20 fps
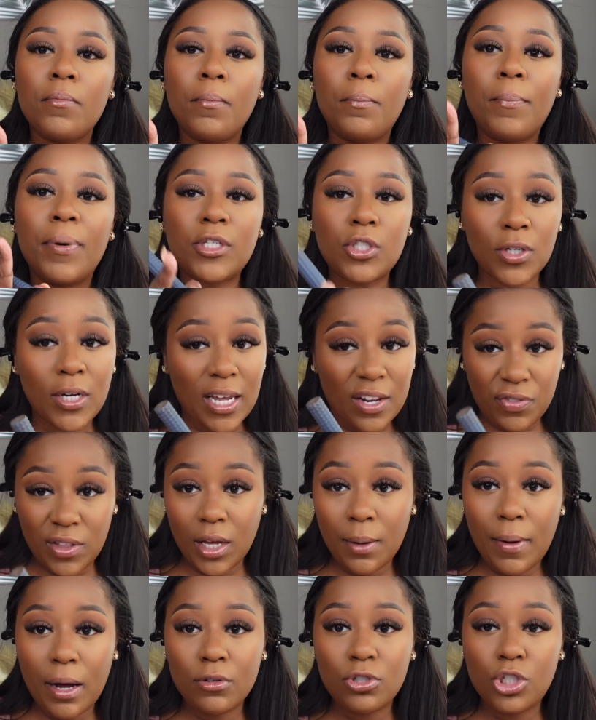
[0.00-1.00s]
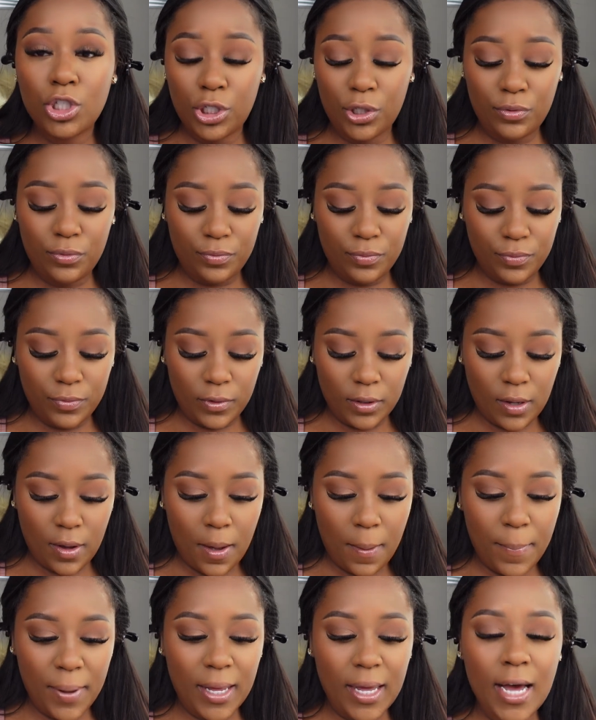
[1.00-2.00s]
But you gotta think about you,
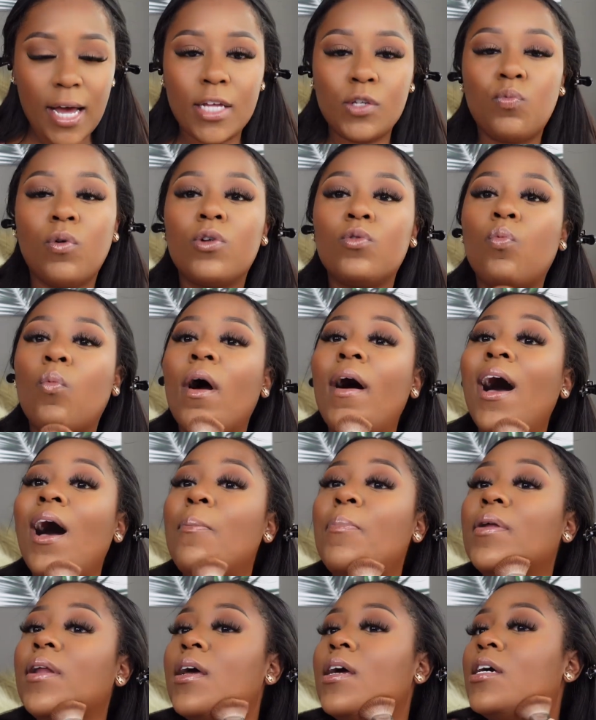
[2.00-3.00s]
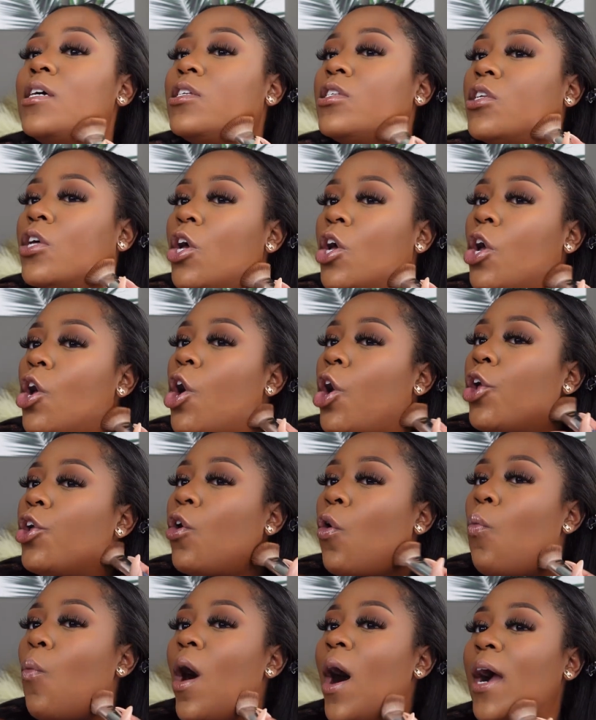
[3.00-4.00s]
because what will happen is
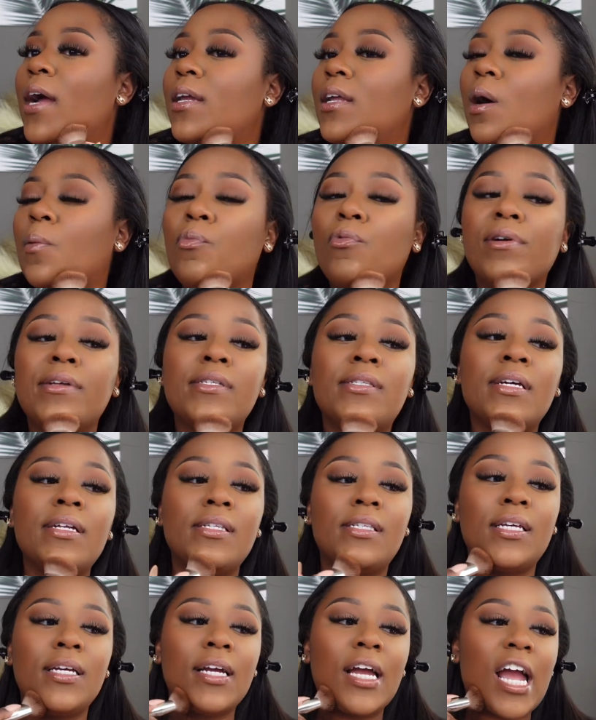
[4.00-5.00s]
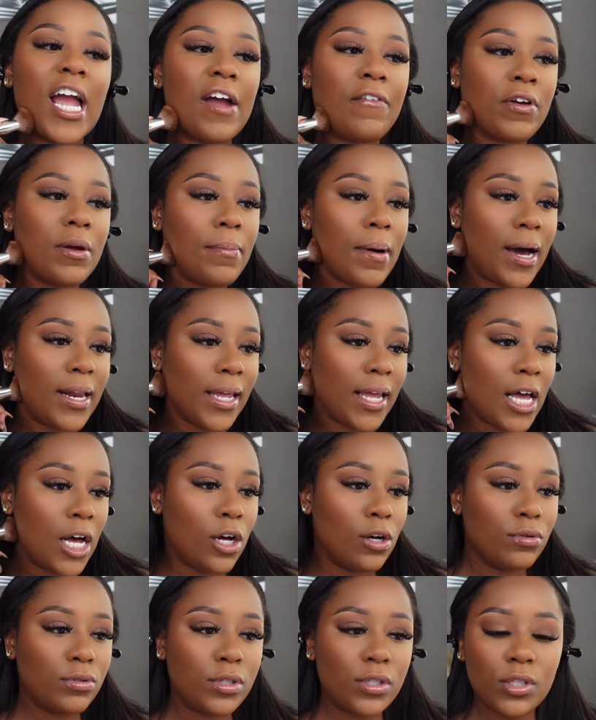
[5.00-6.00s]
you'll wind up resenting everybody
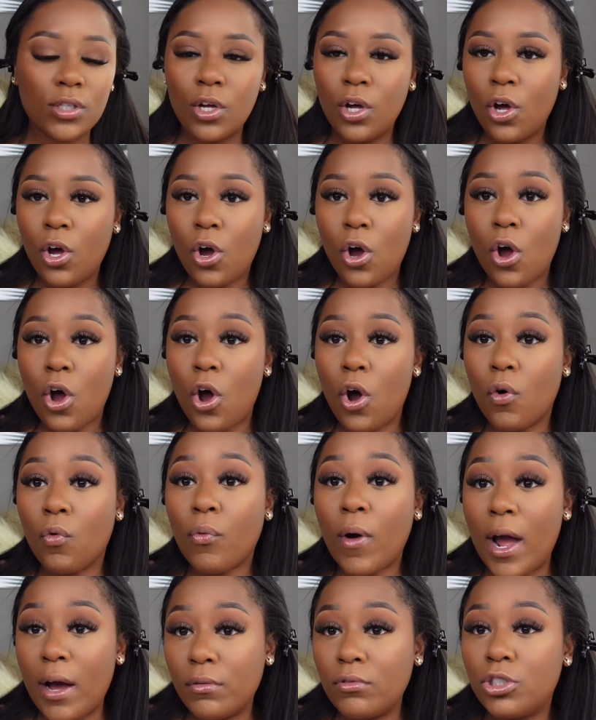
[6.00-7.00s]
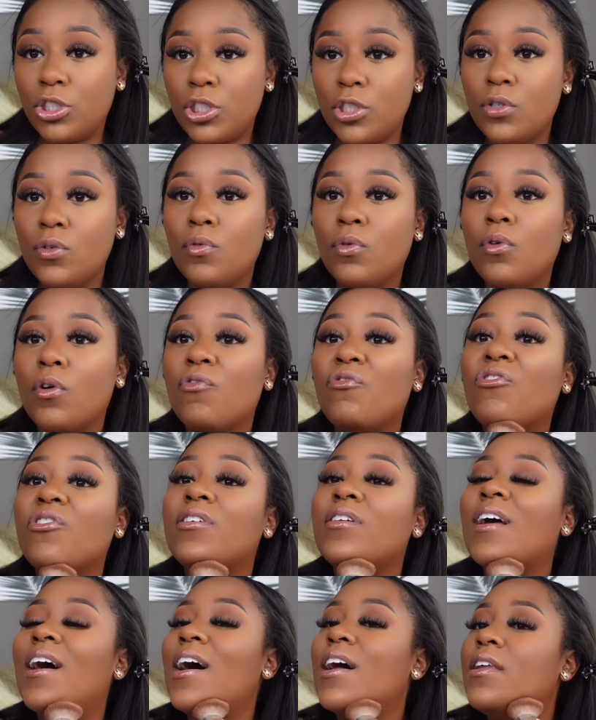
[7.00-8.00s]
else around you for
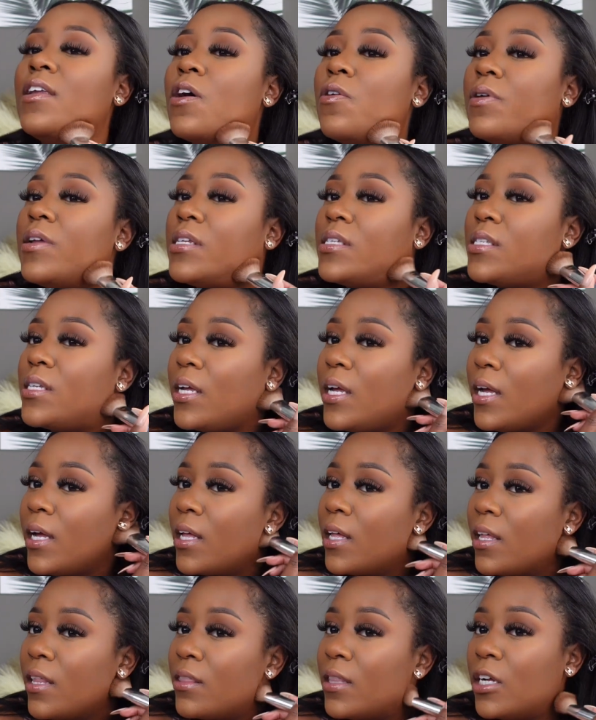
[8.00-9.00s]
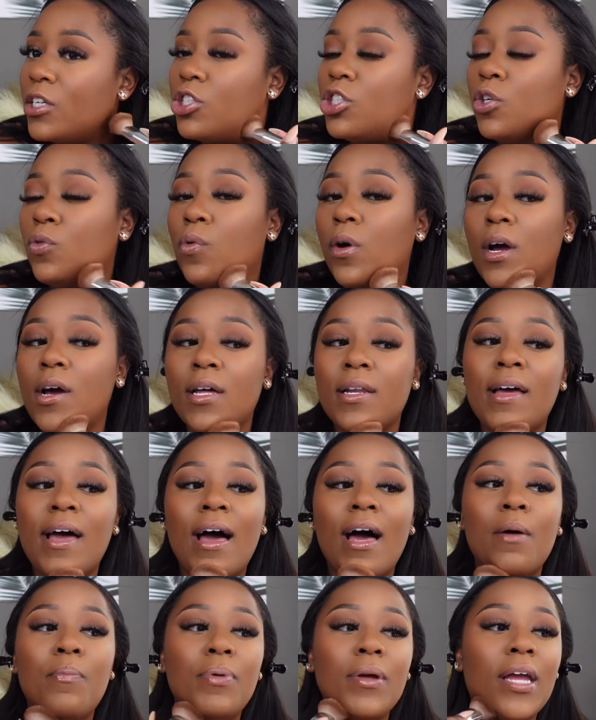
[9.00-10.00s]
not noticing that you were
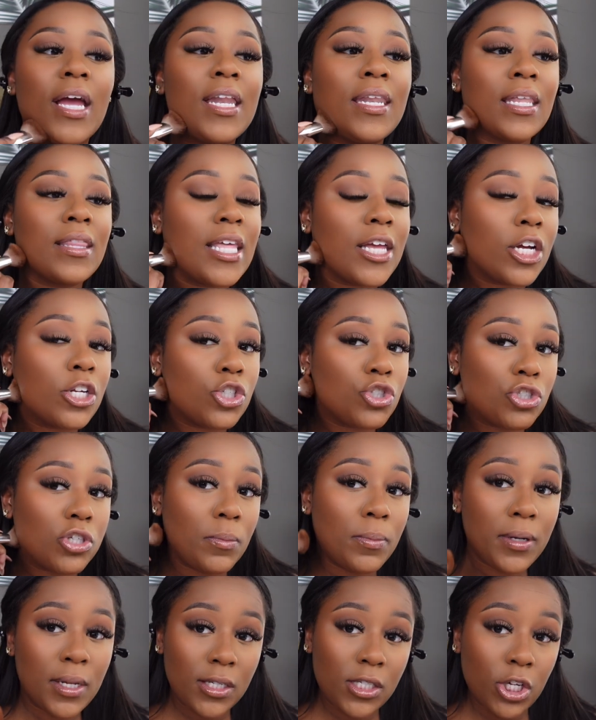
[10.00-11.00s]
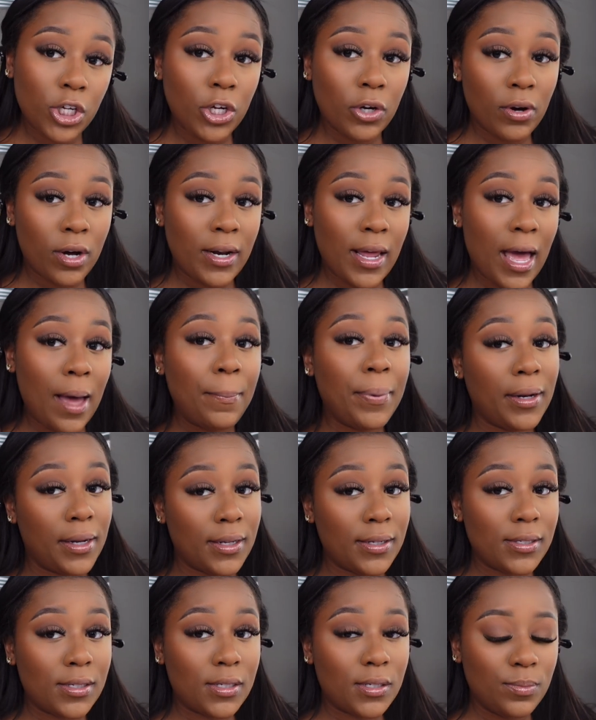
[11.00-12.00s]
unhappy and they contributed to your
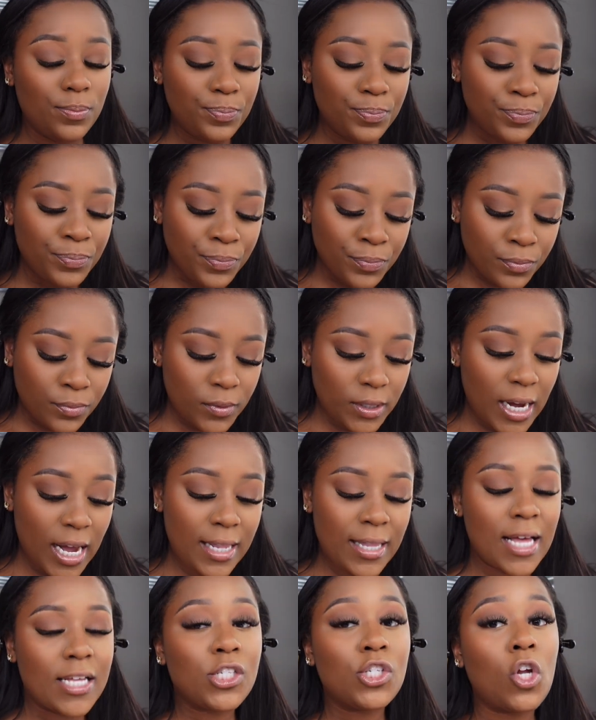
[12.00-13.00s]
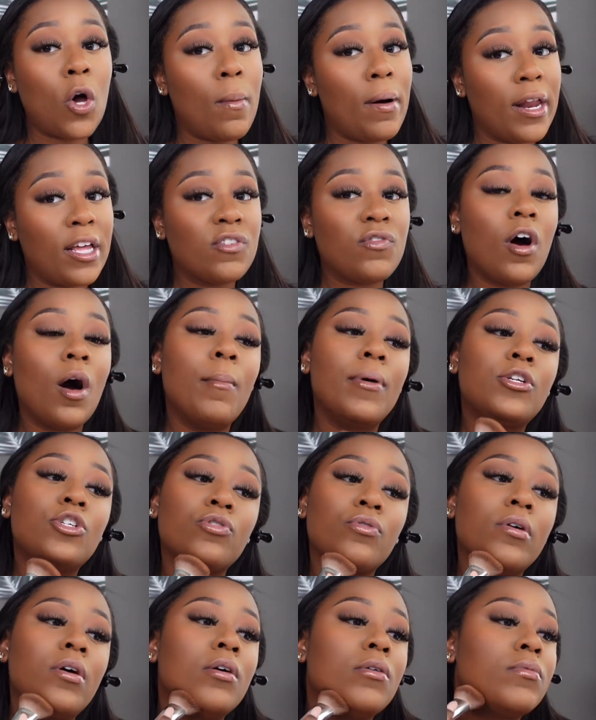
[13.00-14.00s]
unhappiness. And that's nobody's fault but
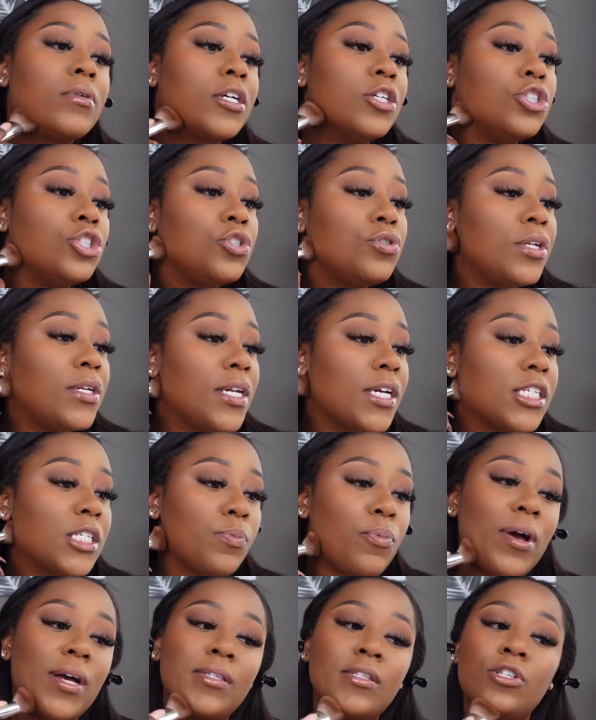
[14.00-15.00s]
your own, because you didn't express